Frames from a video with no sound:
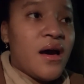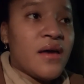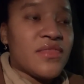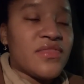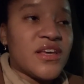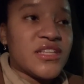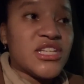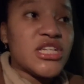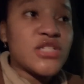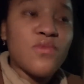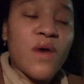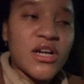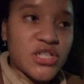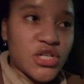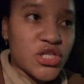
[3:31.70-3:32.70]
the
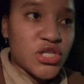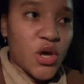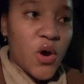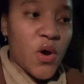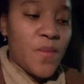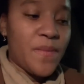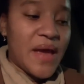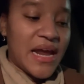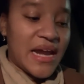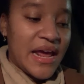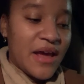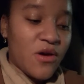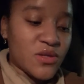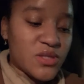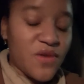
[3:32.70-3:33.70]
dishwasher soap, and I
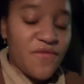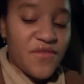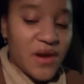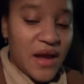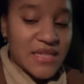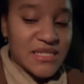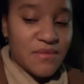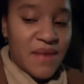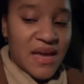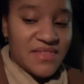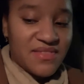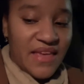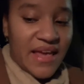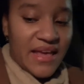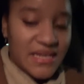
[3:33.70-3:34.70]
also forgot to buy
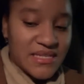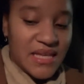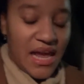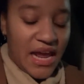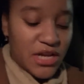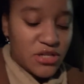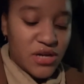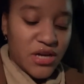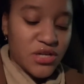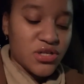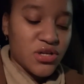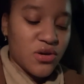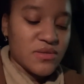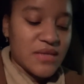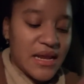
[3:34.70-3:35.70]
things in Trader
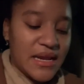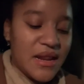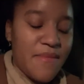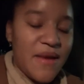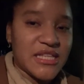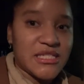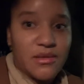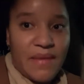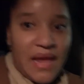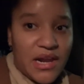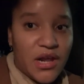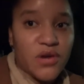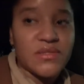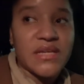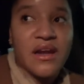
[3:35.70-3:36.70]
Joe's. I need to buy
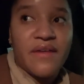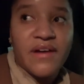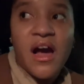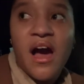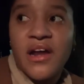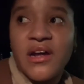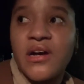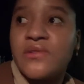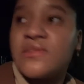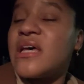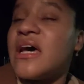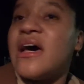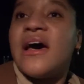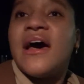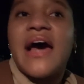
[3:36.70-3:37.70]
tomatoes and avocados.
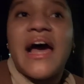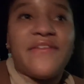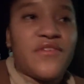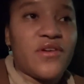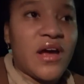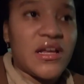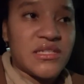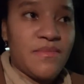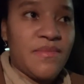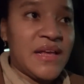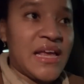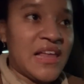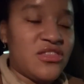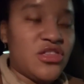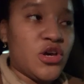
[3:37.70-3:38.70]
I forgot to
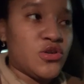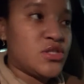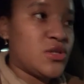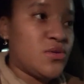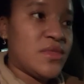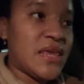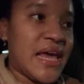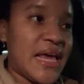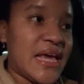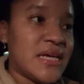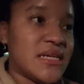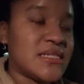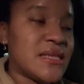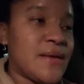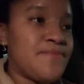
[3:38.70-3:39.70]
get those 2
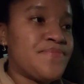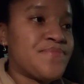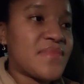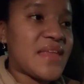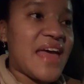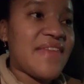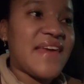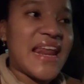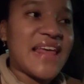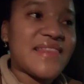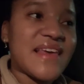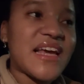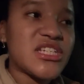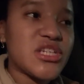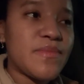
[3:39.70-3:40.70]
things. And then I think
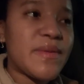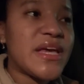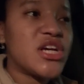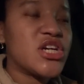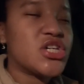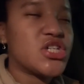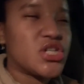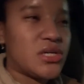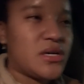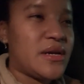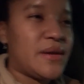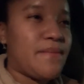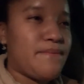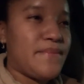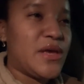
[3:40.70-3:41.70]
I should be good
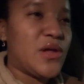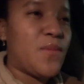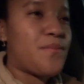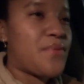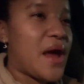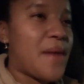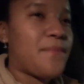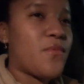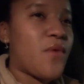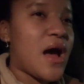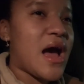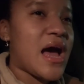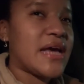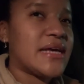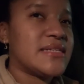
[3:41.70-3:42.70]
meal prep
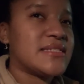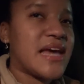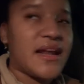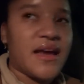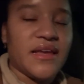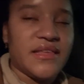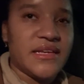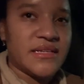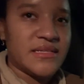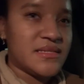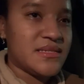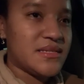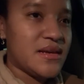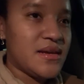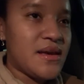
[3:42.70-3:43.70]
wise, and
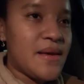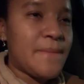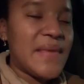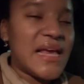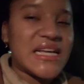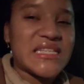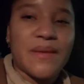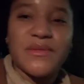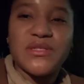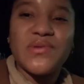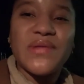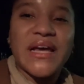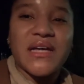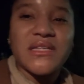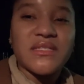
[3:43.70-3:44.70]
onions, because I'm gonna do
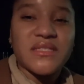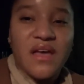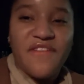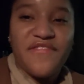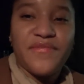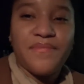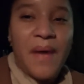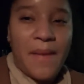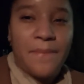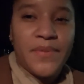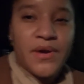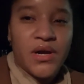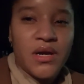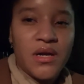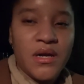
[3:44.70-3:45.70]
like a stuffed
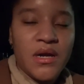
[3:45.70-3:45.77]
pepper.